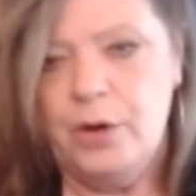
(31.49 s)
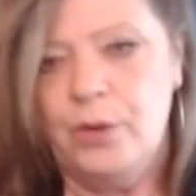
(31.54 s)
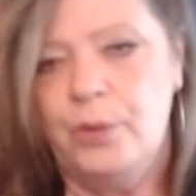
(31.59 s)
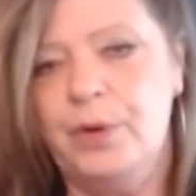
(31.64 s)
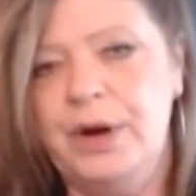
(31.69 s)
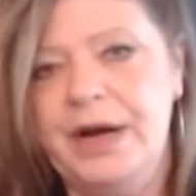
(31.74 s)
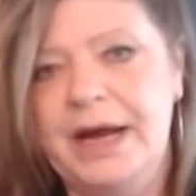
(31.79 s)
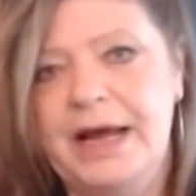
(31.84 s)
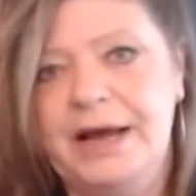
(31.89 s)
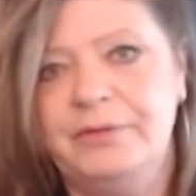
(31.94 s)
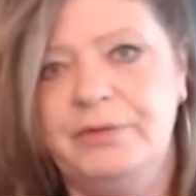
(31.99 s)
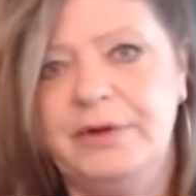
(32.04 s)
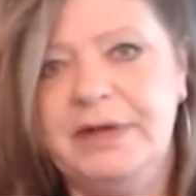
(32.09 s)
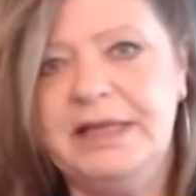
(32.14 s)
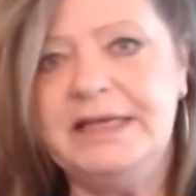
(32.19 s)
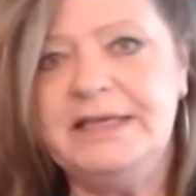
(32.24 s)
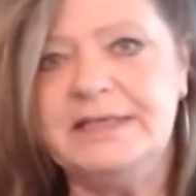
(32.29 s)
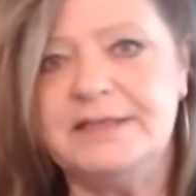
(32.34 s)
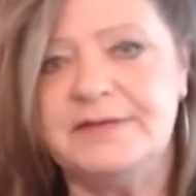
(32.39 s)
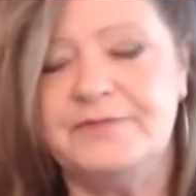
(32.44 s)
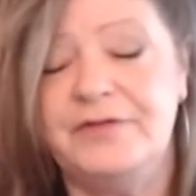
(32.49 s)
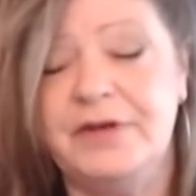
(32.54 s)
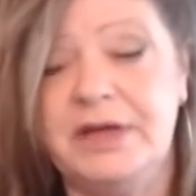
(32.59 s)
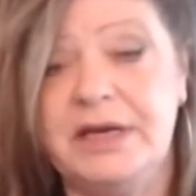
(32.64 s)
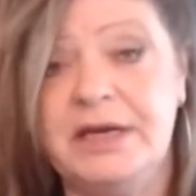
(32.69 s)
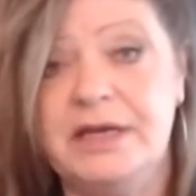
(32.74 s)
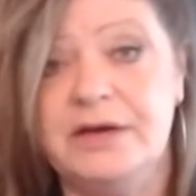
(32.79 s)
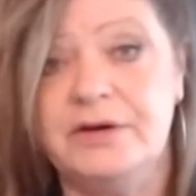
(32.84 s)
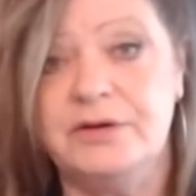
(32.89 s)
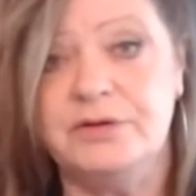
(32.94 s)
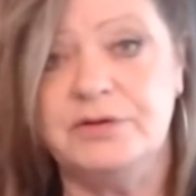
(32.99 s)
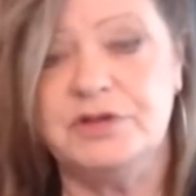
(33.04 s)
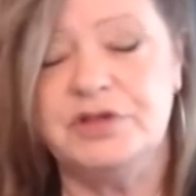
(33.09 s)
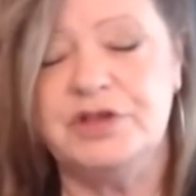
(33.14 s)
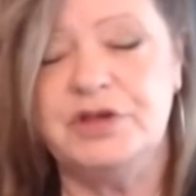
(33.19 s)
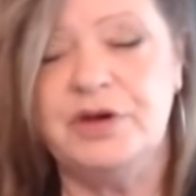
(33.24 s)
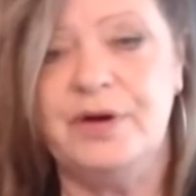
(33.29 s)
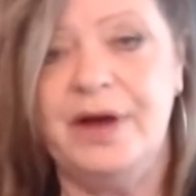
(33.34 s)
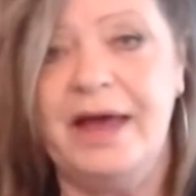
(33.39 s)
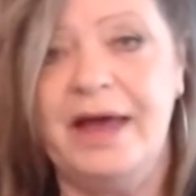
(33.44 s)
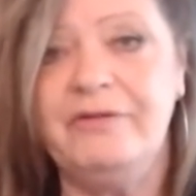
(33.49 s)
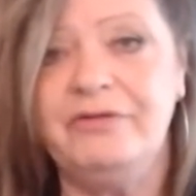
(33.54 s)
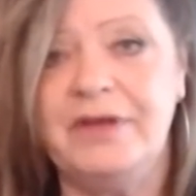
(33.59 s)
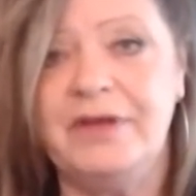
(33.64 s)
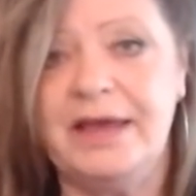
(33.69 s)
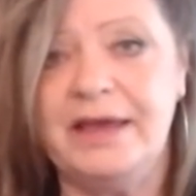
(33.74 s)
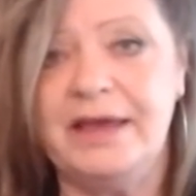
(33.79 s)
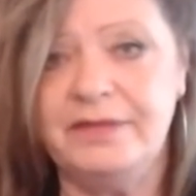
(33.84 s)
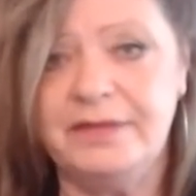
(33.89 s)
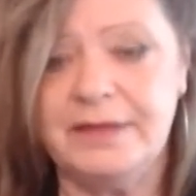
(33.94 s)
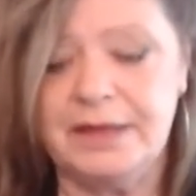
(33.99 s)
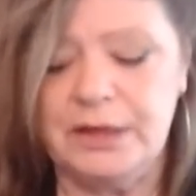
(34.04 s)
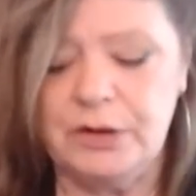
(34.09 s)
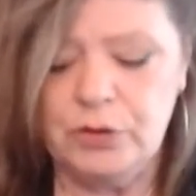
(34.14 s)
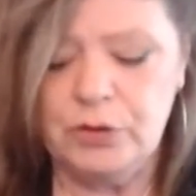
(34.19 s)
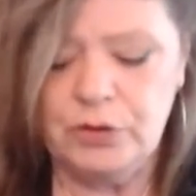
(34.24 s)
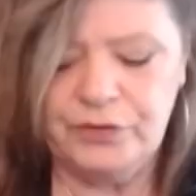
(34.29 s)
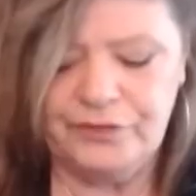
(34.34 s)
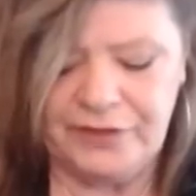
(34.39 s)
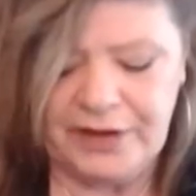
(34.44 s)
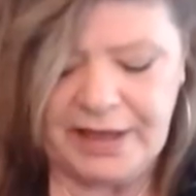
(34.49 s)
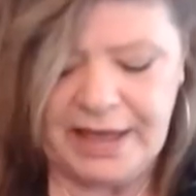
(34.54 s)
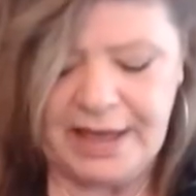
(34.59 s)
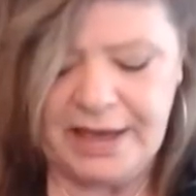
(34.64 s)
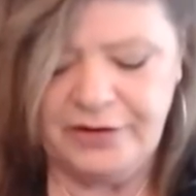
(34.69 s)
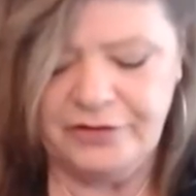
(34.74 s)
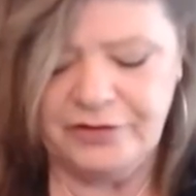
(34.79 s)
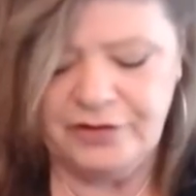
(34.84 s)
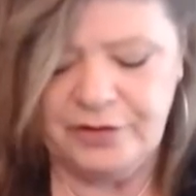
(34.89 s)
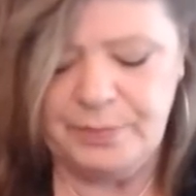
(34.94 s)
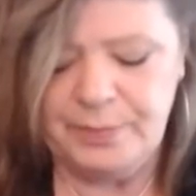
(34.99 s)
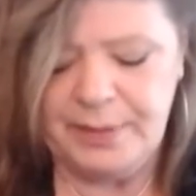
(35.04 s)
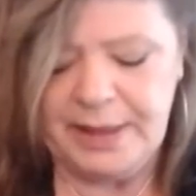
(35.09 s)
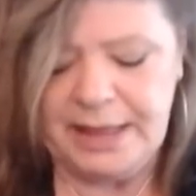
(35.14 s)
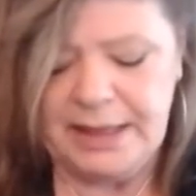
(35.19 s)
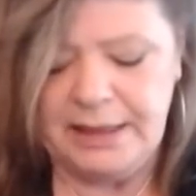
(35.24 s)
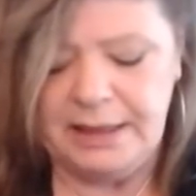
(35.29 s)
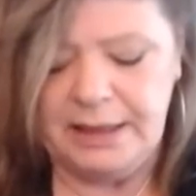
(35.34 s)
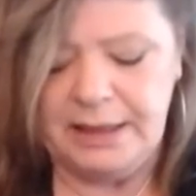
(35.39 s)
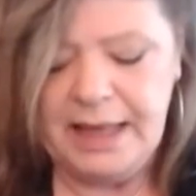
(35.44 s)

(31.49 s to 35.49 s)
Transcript: When I release videos, you have to hit the notification bell.